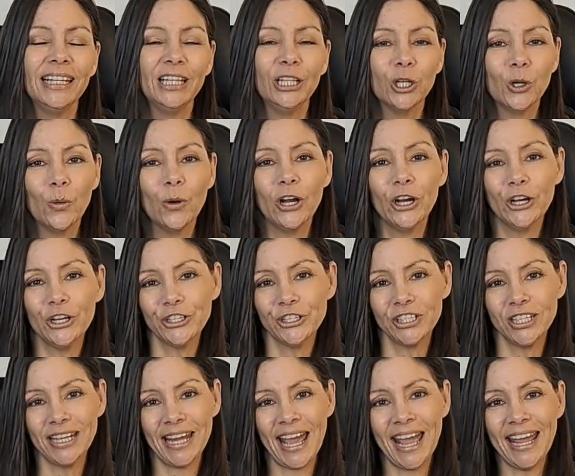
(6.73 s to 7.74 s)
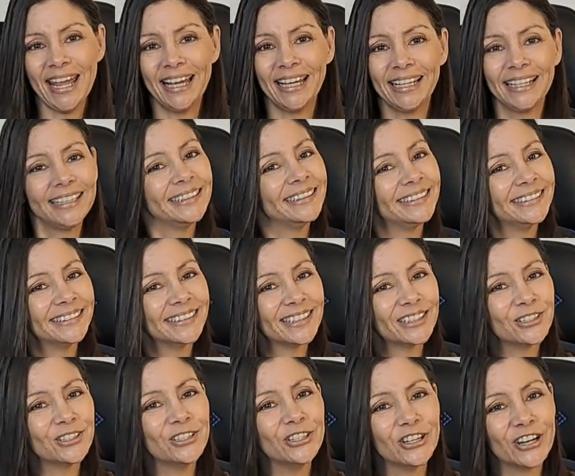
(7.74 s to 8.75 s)
In Aquarius today,
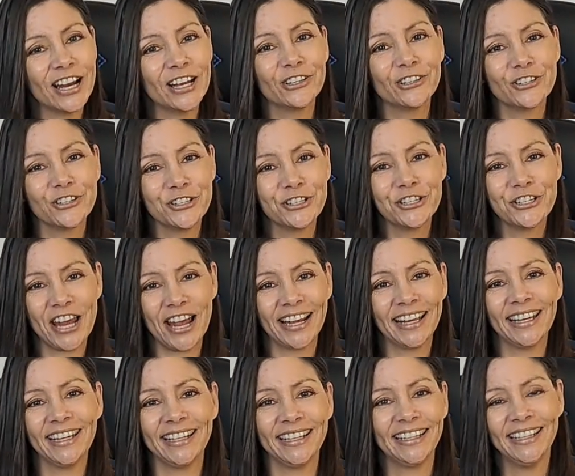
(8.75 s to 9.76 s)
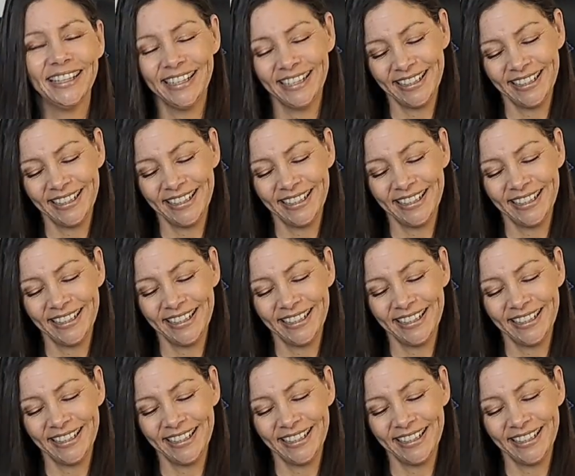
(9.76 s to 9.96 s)
let's do your energy check-in.